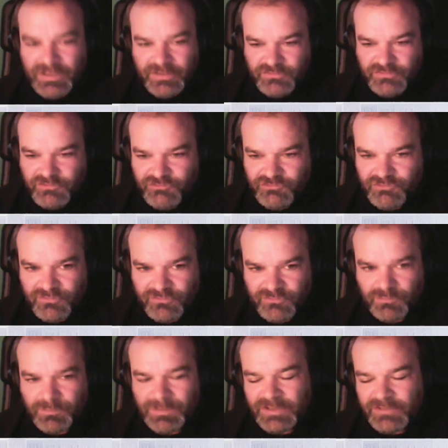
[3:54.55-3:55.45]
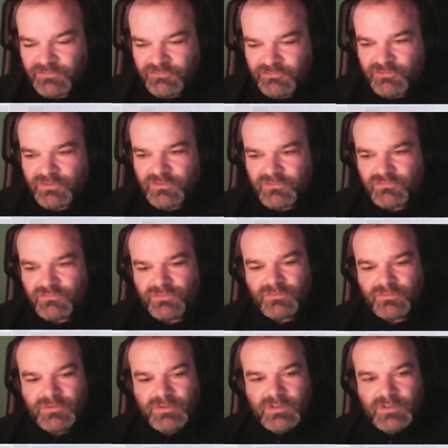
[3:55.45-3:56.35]
partition. So partition is
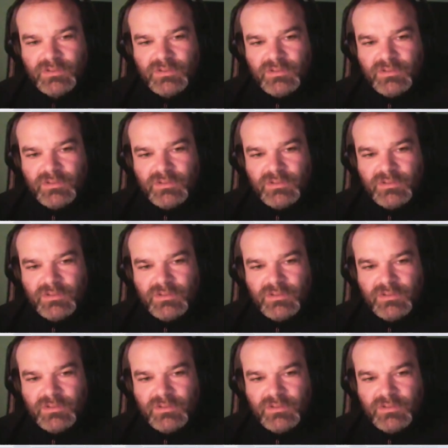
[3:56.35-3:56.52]
the,